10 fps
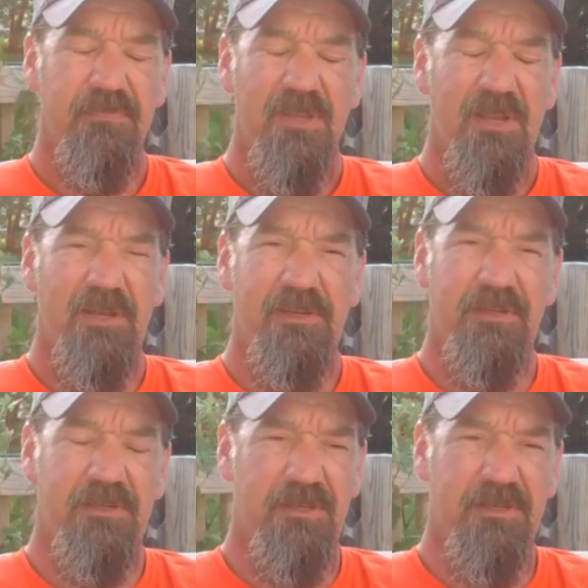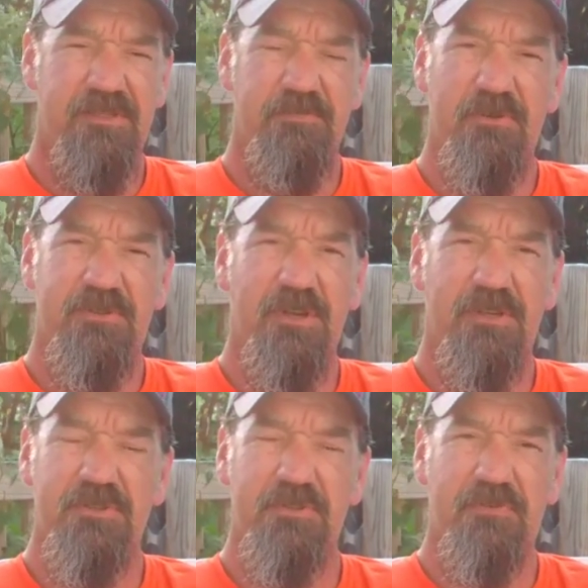I did smoked
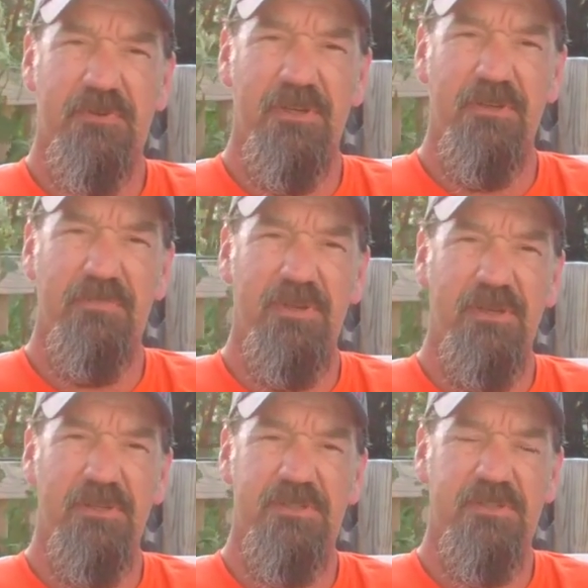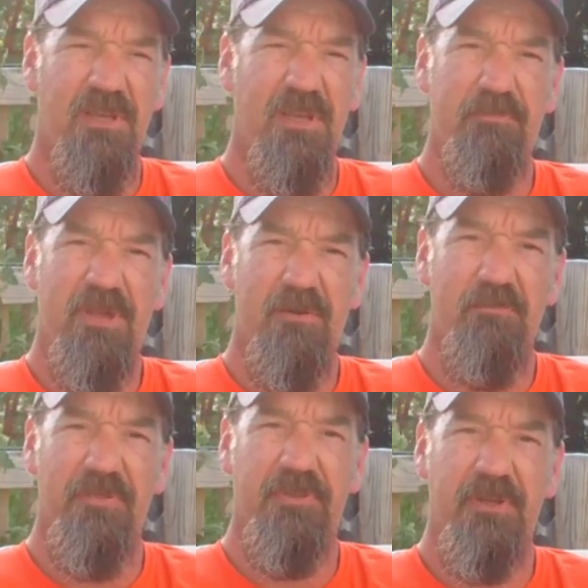sausage with green beans about a
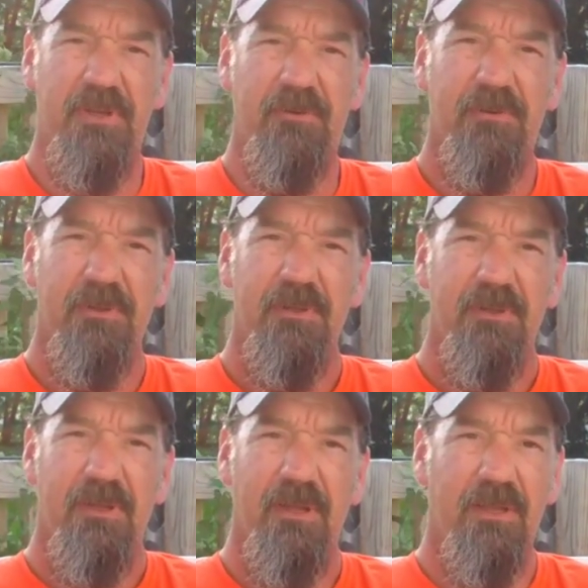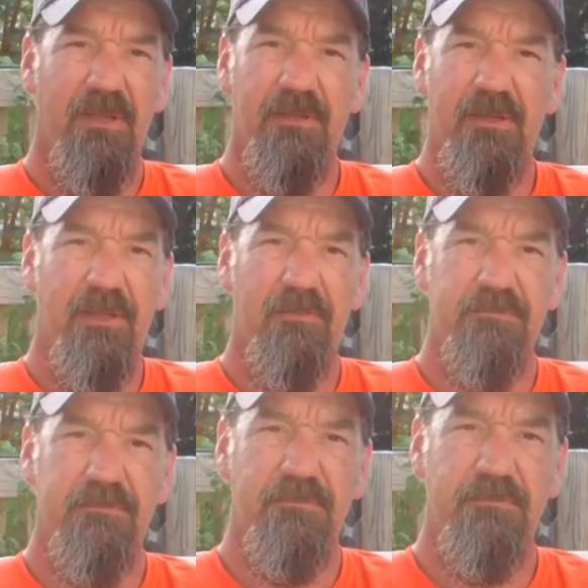month ago, and
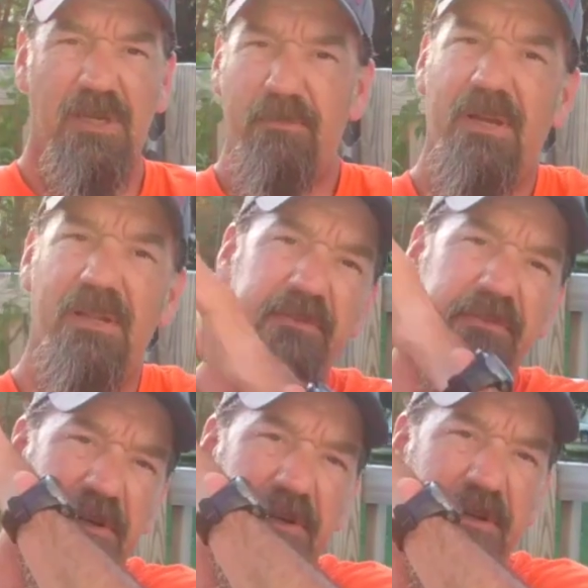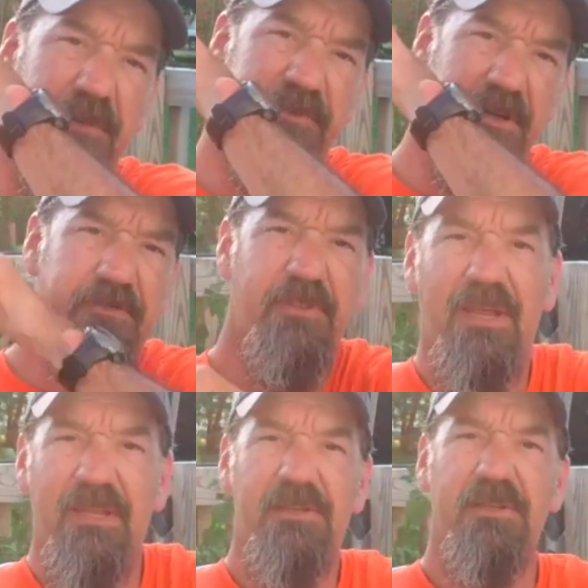I might leave a card up there for
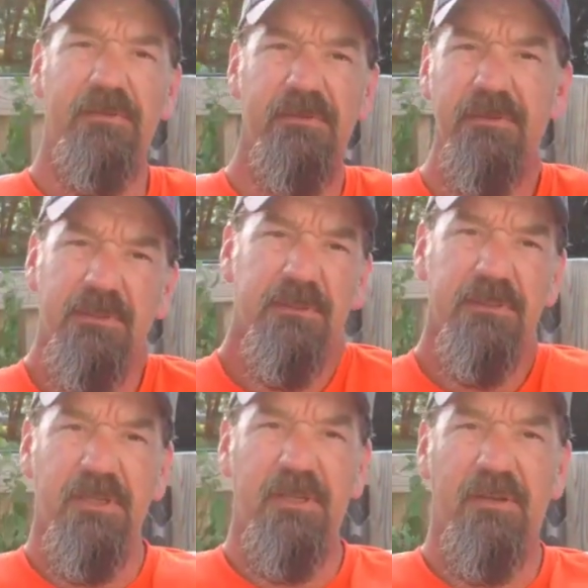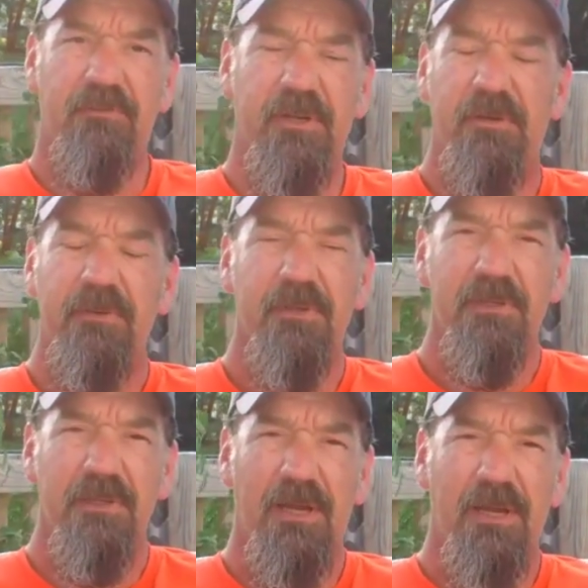that too. You never know.
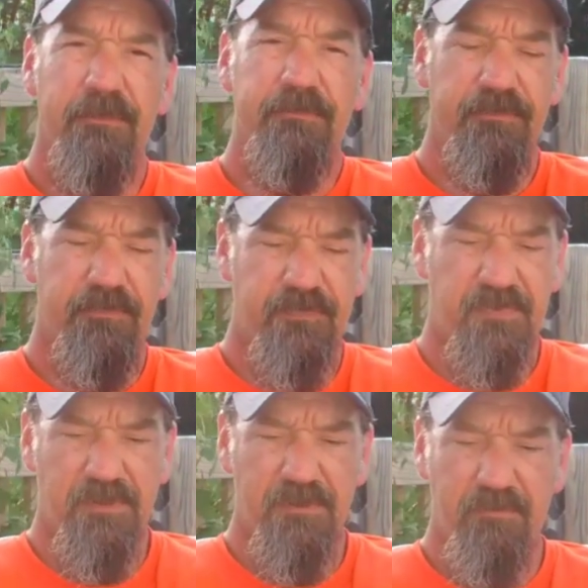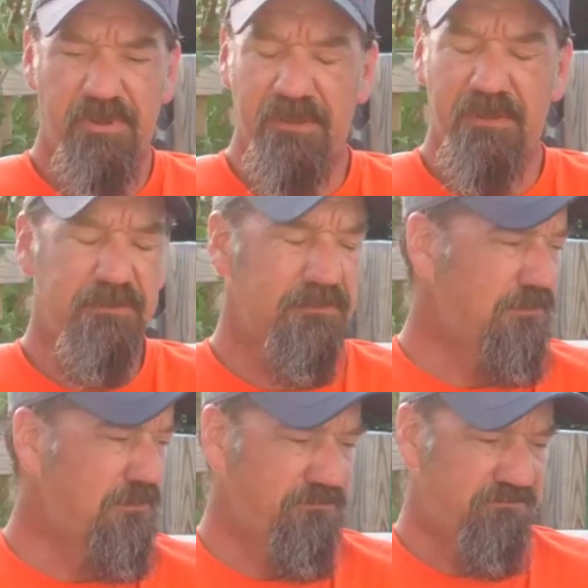But
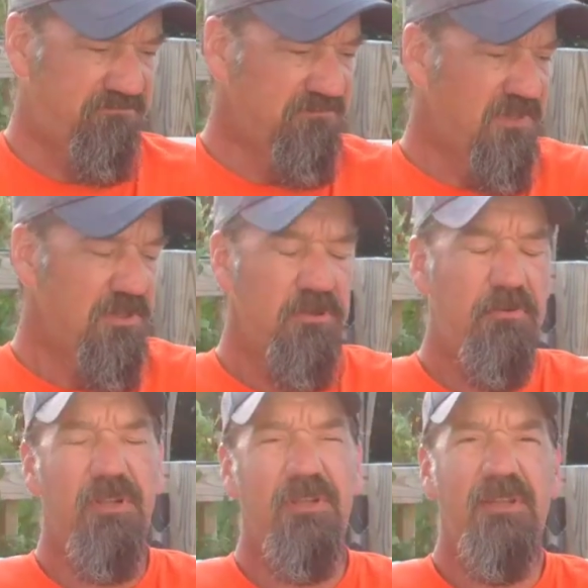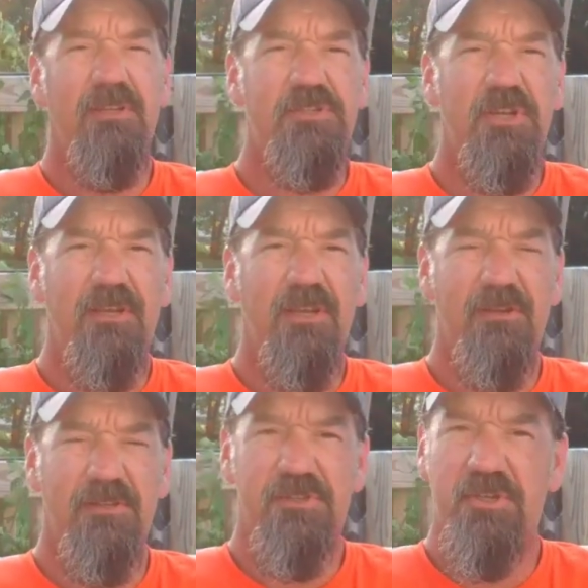you really need to check out
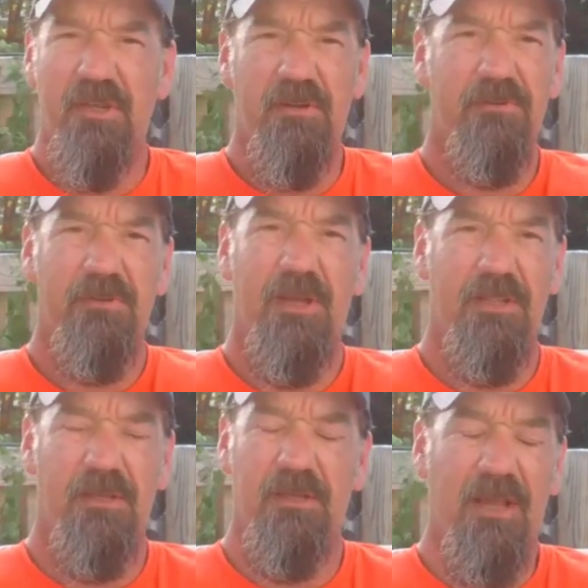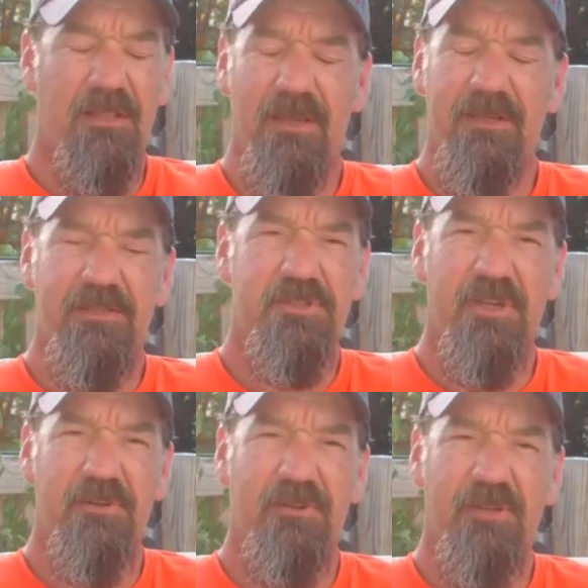his channel. I like his
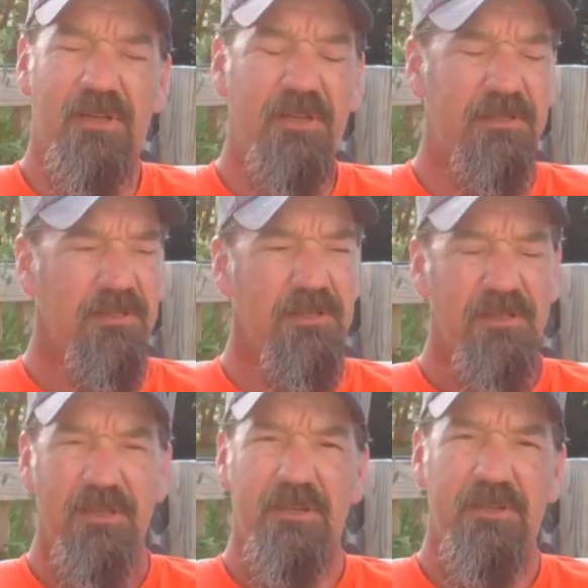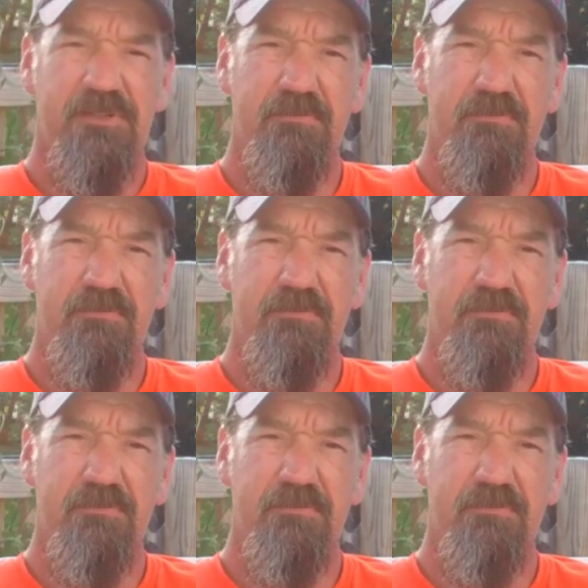channel a lot. He does some